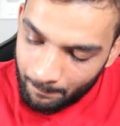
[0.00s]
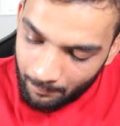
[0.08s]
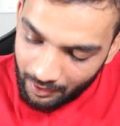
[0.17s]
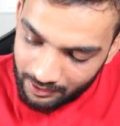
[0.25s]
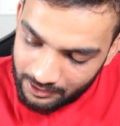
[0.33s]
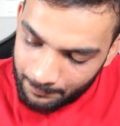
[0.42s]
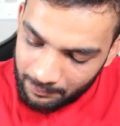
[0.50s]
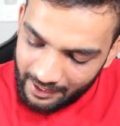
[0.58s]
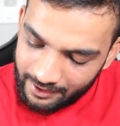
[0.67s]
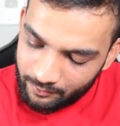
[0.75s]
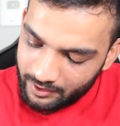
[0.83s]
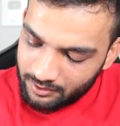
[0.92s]

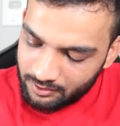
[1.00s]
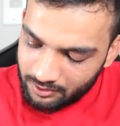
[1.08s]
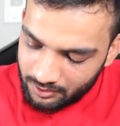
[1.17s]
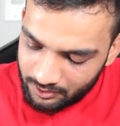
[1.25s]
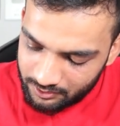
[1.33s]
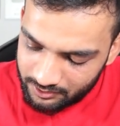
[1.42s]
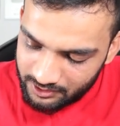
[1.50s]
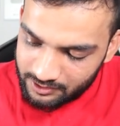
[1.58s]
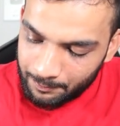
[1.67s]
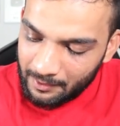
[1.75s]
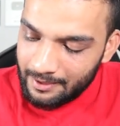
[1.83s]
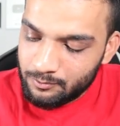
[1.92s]
multiplied with, this
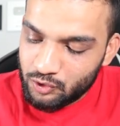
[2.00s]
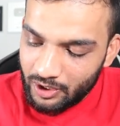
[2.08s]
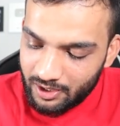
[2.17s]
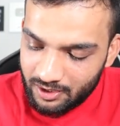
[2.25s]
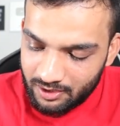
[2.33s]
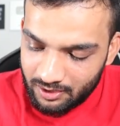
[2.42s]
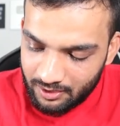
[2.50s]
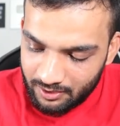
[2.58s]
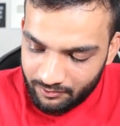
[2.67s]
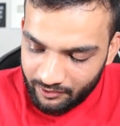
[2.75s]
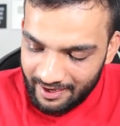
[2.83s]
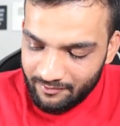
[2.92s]
is a prime check.
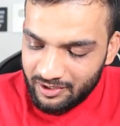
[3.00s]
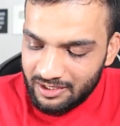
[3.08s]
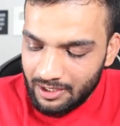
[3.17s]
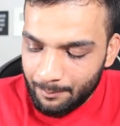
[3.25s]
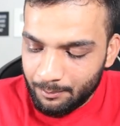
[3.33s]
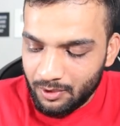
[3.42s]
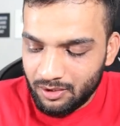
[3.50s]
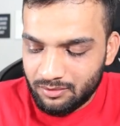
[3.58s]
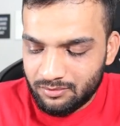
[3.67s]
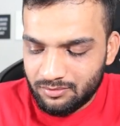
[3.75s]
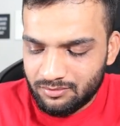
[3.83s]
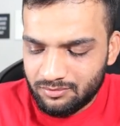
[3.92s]
For every
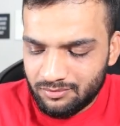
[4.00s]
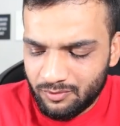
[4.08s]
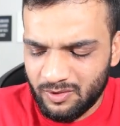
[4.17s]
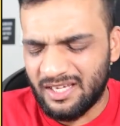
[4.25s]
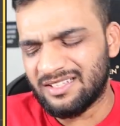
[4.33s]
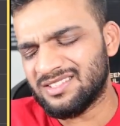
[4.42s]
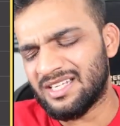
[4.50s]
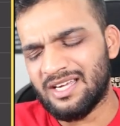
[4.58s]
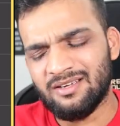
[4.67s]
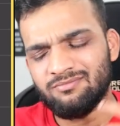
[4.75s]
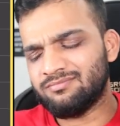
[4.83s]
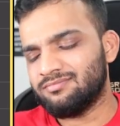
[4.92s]
number, we can
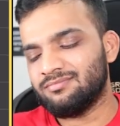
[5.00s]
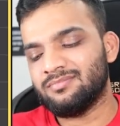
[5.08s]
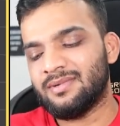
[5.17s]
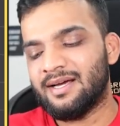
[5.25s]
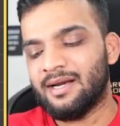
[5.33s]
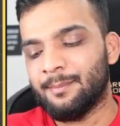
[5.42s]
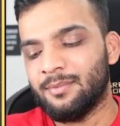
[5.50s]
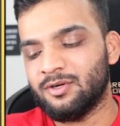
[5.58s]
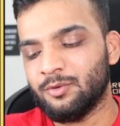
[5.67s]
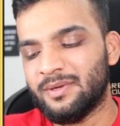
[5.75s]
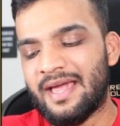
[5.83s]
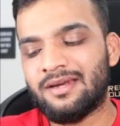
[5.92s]
say a number
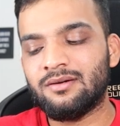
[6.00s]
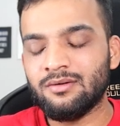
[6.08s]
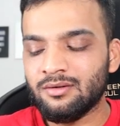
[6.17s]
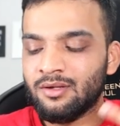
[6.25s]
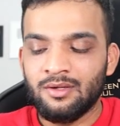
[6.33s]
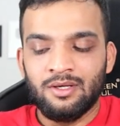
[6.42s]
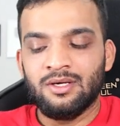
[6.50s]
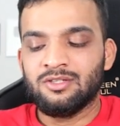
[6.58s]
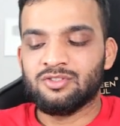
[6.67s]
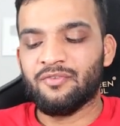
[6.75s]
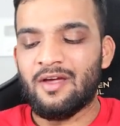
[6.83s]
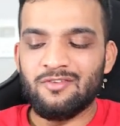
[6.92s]
to be N.
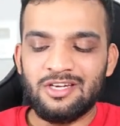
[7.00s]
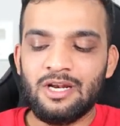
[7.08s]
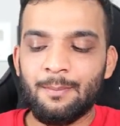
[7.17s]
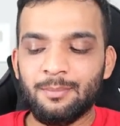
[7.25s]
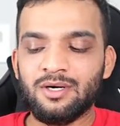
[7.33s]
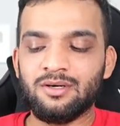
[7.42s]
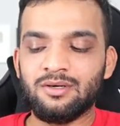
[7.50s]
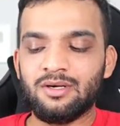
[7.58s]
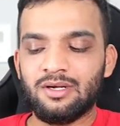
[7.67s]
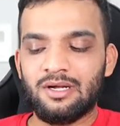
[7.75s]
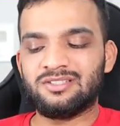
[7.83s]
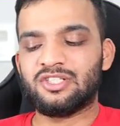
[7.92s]
So for every number,
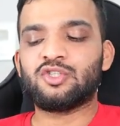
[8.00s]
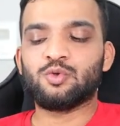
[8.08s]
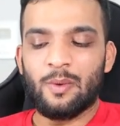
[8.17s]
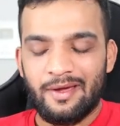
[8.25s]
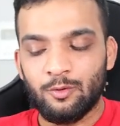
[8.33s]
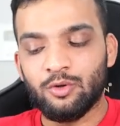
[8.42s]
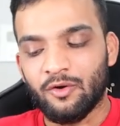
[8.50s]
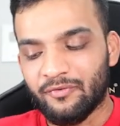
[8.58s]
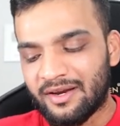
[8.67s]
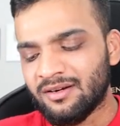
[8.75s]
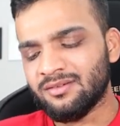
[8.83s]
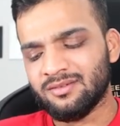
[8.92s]
it's a square root
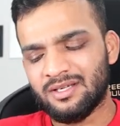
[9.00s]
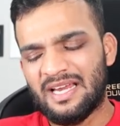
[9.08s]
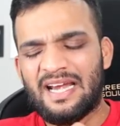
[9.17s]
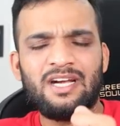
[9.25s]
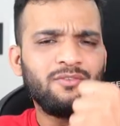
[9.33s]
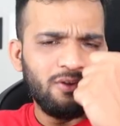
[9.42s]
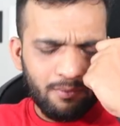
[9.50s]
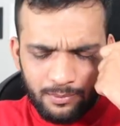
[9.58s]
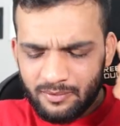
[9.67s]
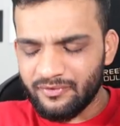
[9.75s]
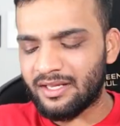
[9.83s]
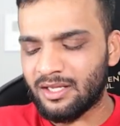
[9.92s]
of N. It will
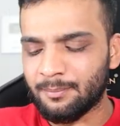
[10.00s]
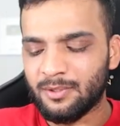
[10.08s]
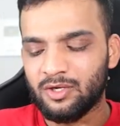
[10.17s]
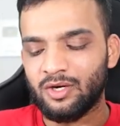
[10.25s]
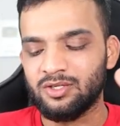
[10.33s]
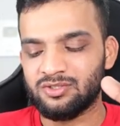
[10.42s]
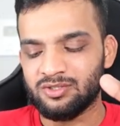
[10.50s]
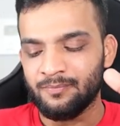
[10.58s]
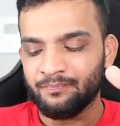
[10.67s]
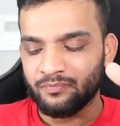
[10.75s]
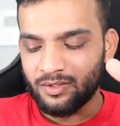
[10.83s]
be varying because